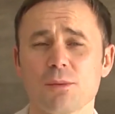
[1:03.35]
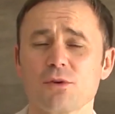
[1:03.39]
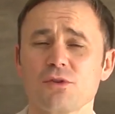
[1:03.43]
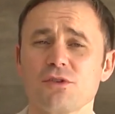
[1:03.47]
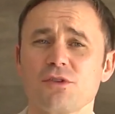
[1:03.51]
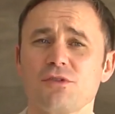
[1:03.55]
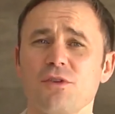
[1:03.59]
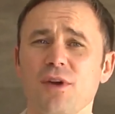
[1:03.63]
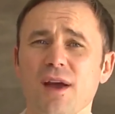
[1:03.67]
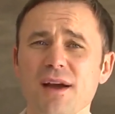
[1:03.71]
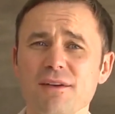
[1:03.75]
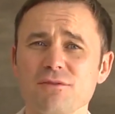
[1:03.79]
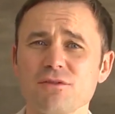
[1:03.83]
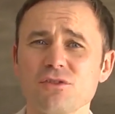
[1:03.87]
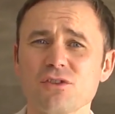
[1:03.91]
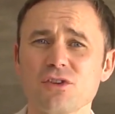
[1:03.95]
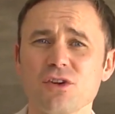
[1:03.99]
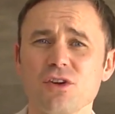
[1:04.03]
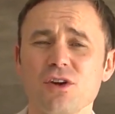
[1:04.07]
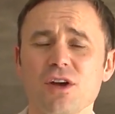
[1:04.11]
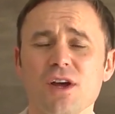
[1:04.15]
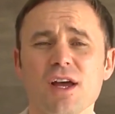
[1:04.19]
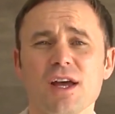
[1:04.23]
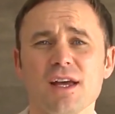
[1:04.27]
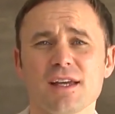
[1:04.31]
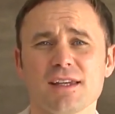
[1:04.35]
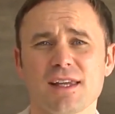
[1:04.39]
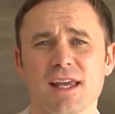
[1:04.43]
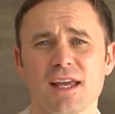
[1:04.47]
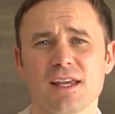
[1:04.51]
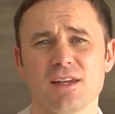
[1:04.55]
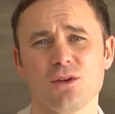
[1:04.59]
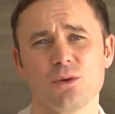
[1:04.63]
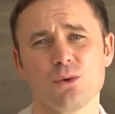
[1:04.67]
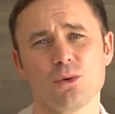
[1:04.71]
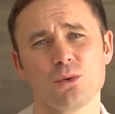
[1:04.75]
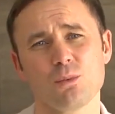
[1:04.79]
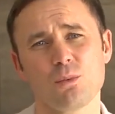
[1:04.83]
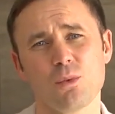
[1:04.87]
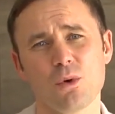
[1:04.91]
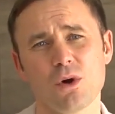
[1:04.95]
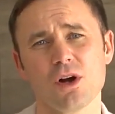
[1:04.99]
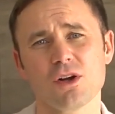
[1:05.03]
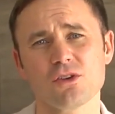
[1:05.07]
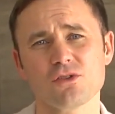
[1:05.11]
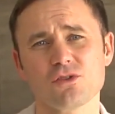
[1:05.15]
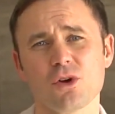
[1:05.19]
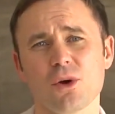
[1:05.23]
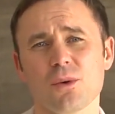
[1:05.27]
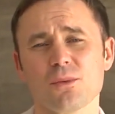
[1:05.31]
because if you're having to get your
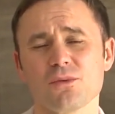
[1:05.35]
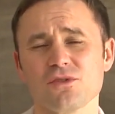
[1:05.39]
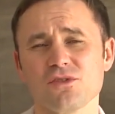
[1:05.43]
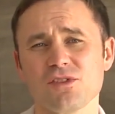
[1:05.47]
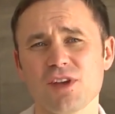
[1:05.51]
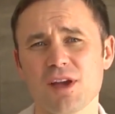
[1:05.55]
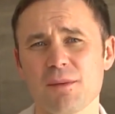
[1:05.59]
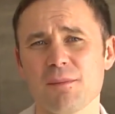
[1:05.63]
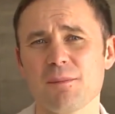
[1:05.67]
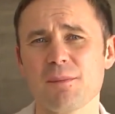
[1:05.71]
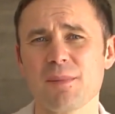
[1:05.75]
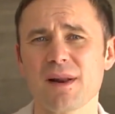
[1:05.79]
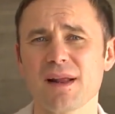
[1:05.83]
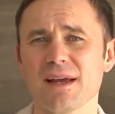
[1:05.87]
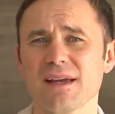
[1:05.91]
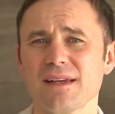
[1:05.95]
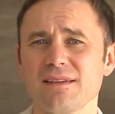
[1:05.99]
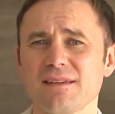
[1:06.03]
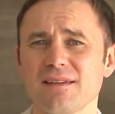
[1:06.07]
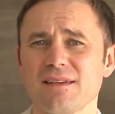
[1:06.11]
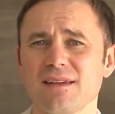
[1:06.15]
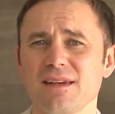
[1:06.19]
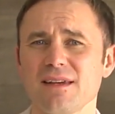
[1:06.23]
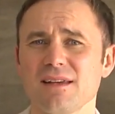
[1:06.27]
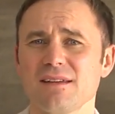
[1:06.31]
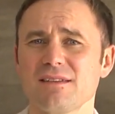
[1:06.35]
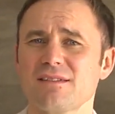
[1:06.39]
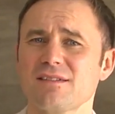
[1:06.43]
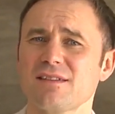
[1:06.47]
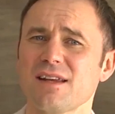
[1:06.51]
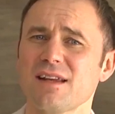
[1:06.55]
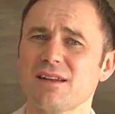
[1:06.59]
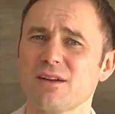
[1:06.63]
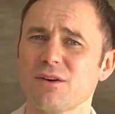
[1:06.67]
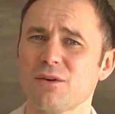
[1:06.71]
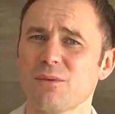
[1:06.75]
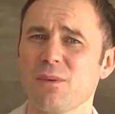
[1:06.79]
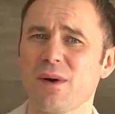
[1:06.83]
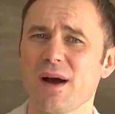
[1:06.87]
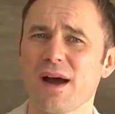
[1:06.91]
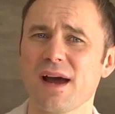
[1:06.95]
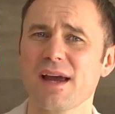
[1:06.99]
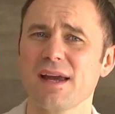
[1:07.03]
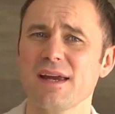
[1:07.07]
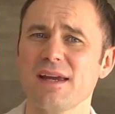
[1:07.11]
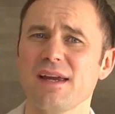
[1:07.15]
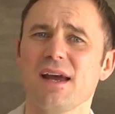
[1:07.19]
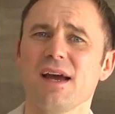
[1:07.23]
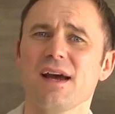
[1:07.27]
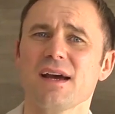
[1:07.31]
worktops templated, sent
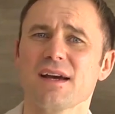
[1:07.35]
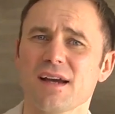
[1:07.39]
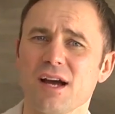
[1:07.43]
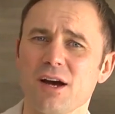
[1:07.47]
away,